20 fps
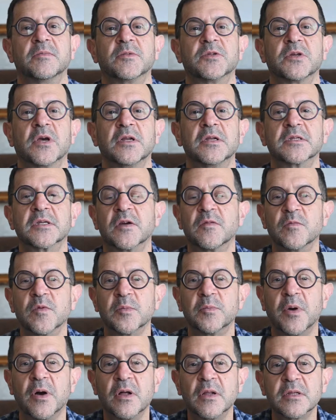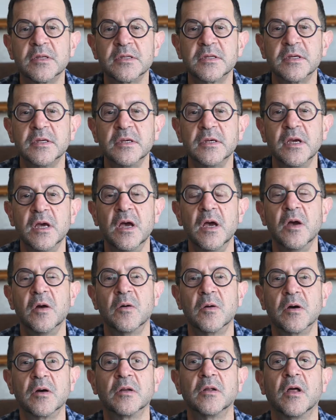Chinese government policy,
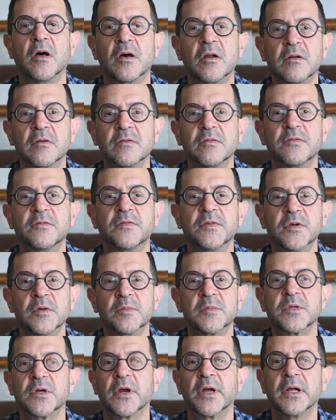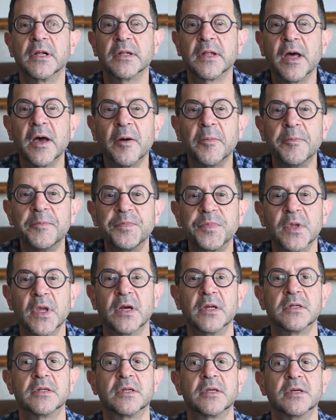where a lot of films are held up
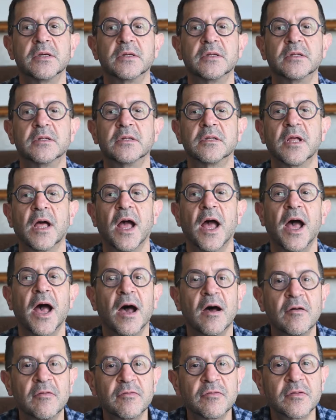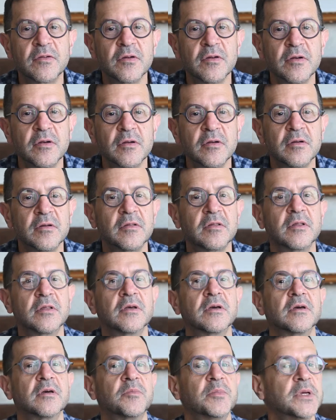until after
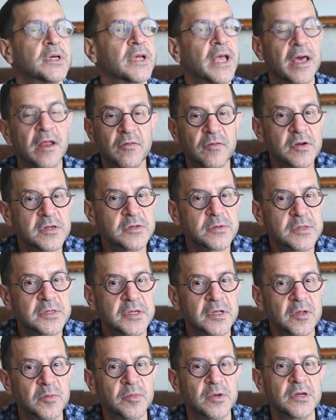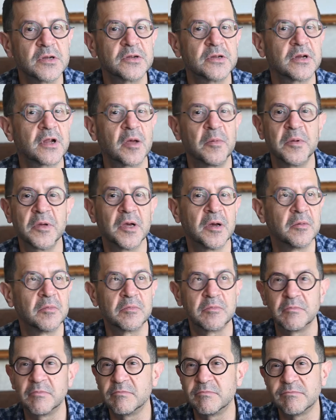the big anniversary celebration coming up
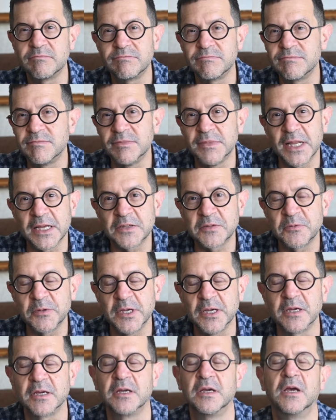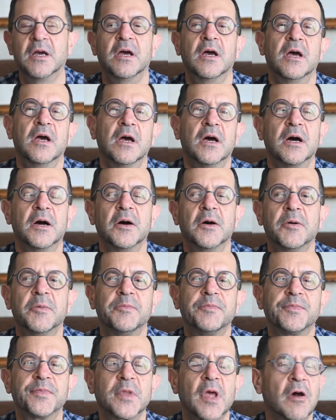next week.
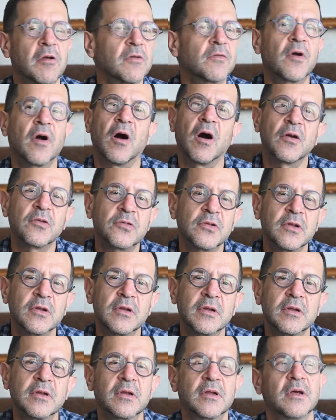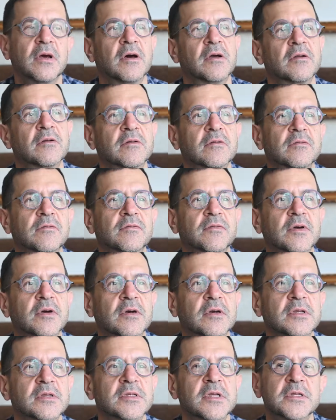Out of caution, out of
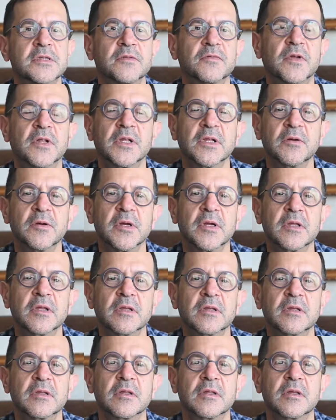a sense of clearing